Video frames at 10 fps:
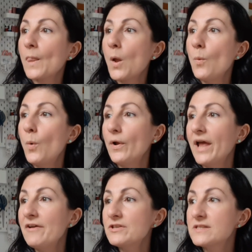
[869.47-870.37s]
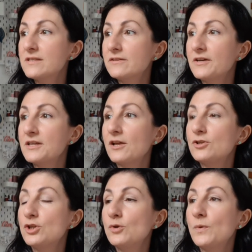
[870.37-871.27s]
What else did I
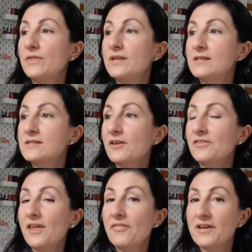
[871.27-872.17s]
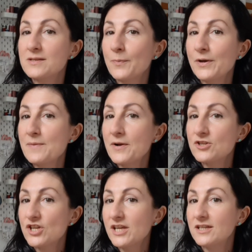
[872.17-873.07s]
do with this? I think that's pretty
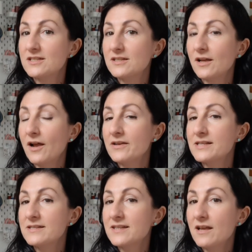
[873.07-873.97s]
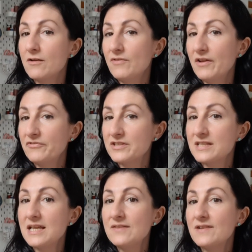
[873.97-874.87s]
much it. As I said, I've left the
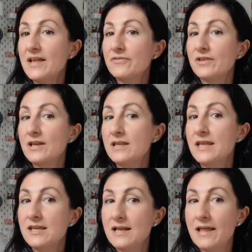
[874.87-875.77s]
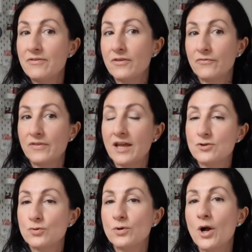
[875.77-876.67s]
sleeve length, the length of the
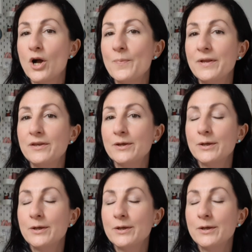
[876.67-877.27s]
actual garment.